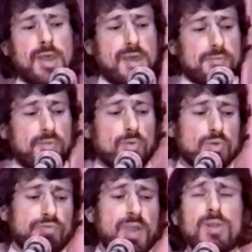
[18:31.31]
And
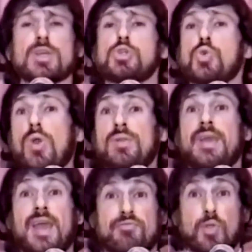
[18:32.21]
fairly
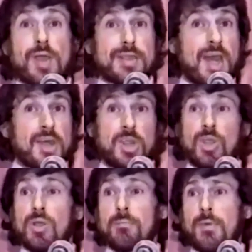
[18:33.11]
shortly after I got
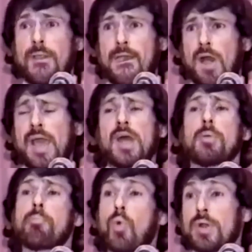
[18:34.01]
here, I had
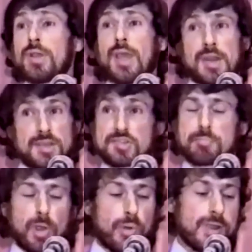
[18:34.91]
a born again
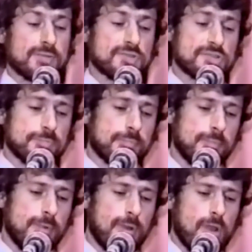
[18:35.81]
experience.
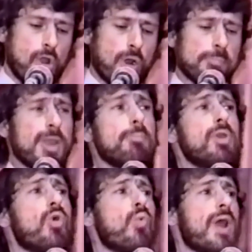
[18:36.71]
Are
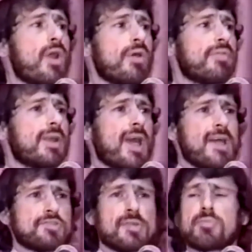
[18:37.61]
people aware of the
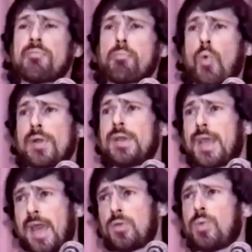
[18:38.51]
concept of born
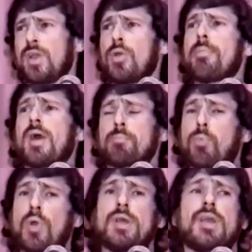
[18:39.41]
again? We hear about
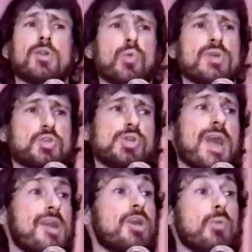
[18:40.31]
born again
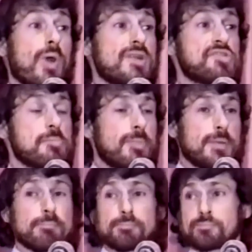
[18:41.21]
Christianity. What does it
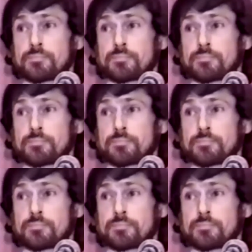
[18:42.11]
mean?